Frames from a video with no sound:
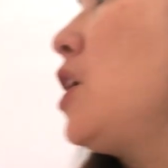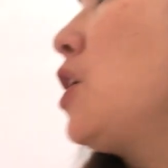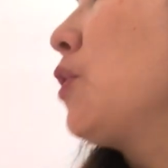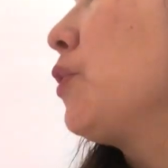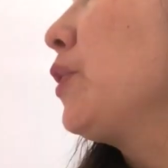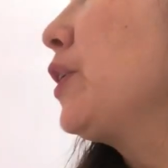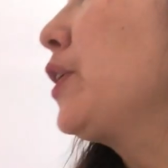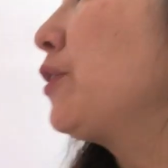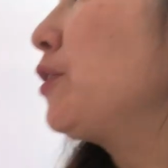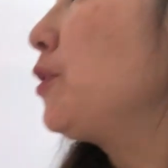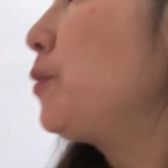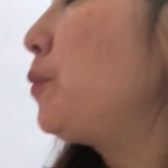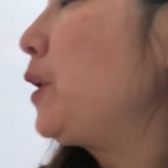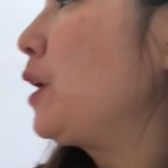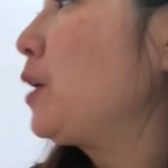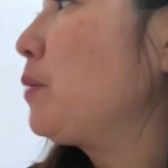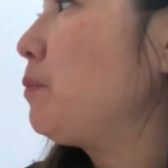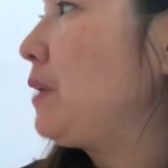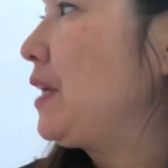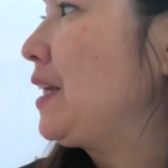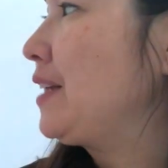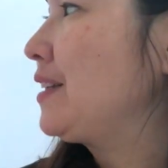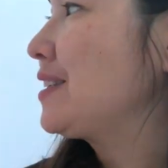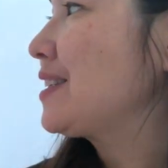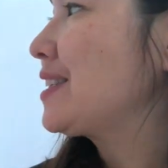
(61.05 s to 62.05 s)
Regrouping
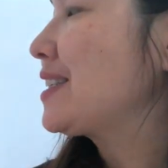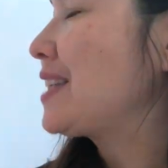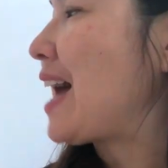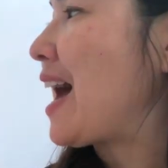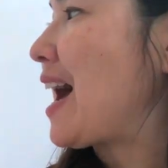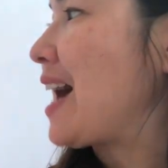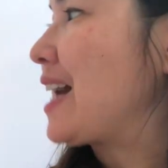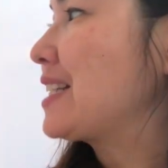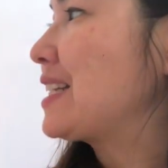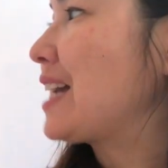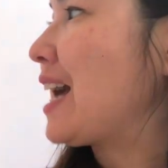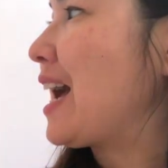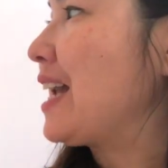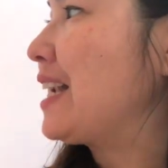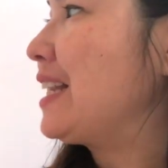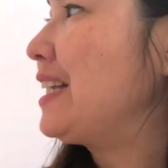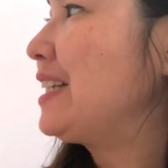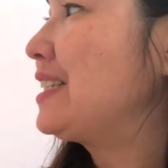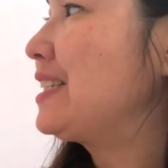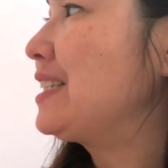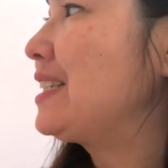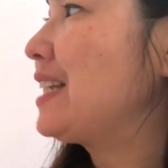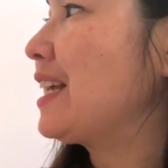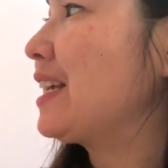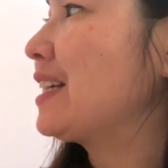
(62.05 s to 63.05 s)
means that I need
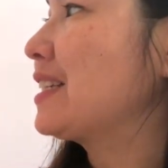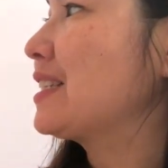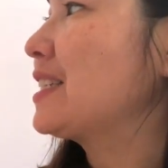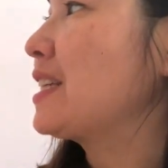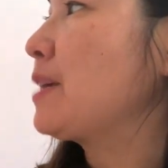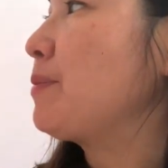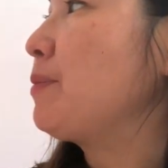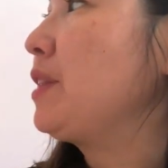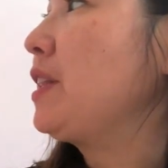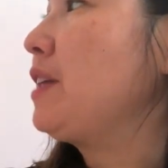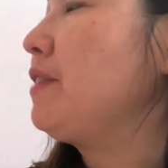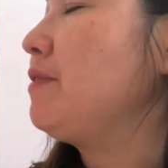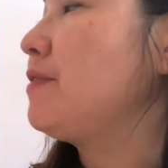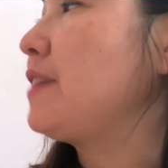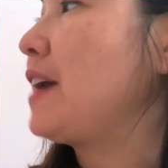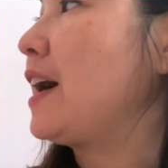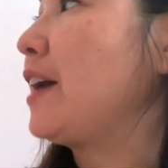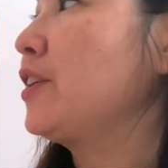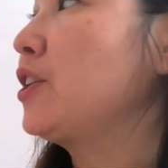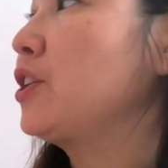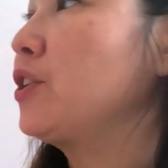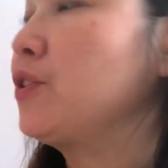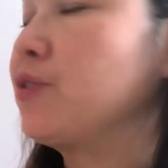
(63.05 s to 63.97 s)
to take some of the value